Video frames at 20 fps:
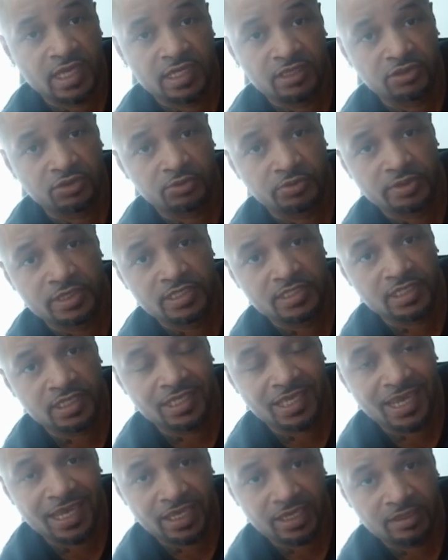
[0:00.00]
eight threes a
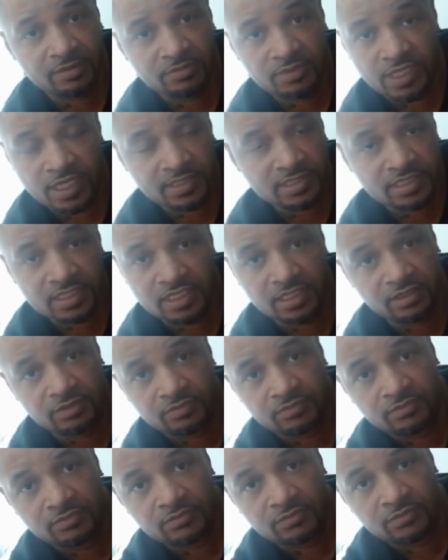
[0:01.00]
game. That's it.
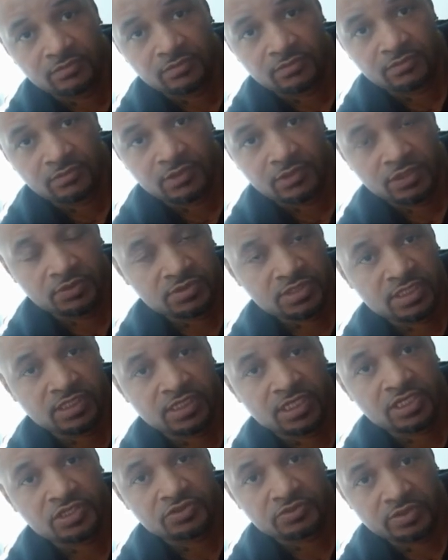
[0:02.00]
It was a
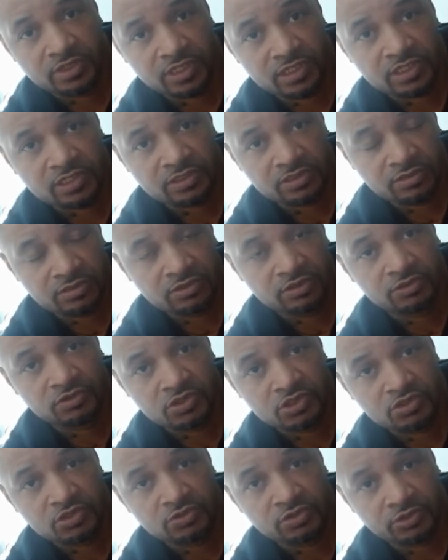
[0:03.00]
luxury to you know to
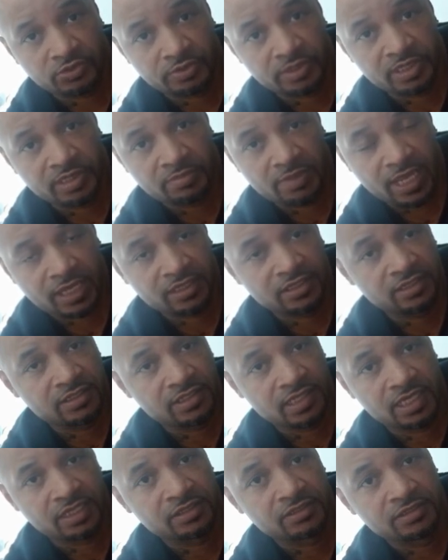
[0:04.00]
shoot a three back in the
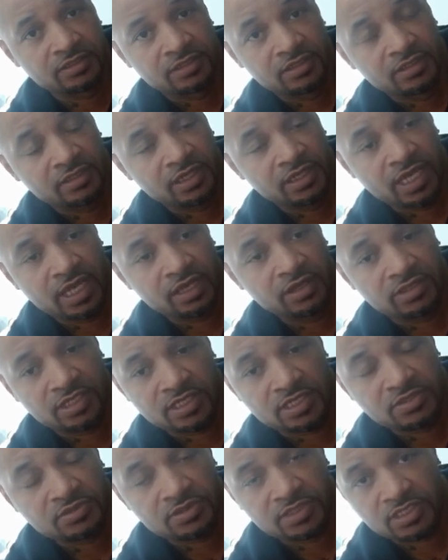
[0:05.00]
day. Now
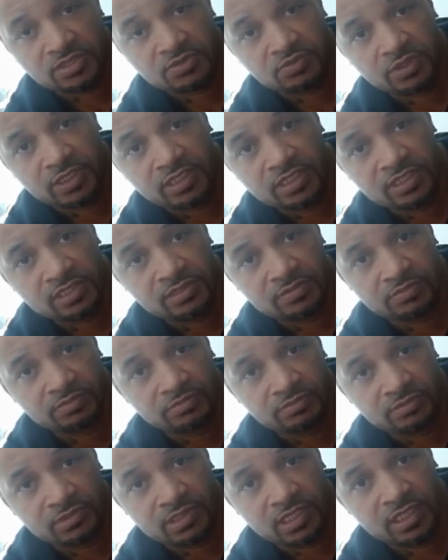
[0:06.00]
that's just what these
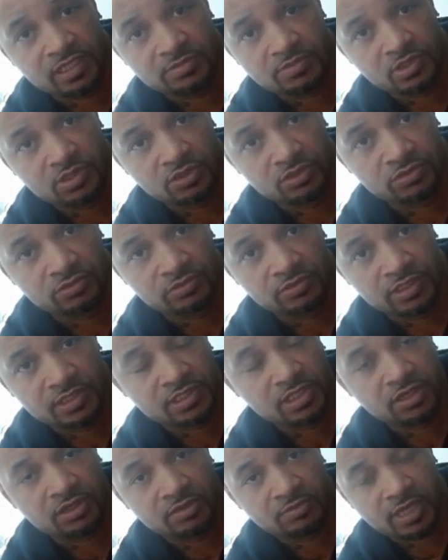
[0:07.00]
teams do. It's
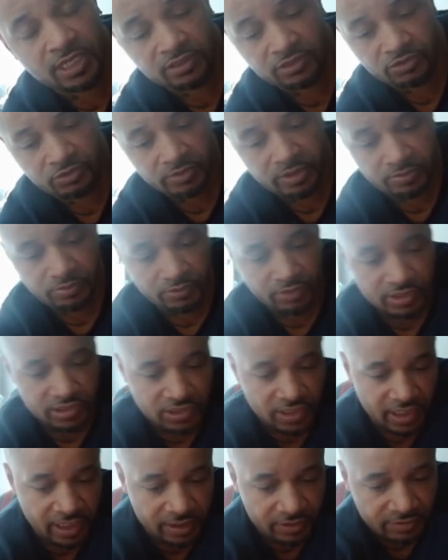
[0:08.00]
all about the three point
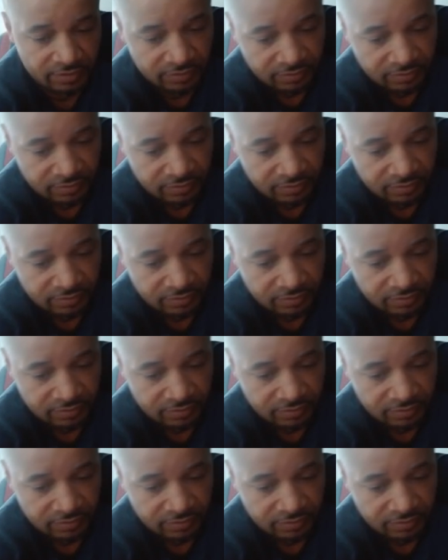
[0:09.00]
shot.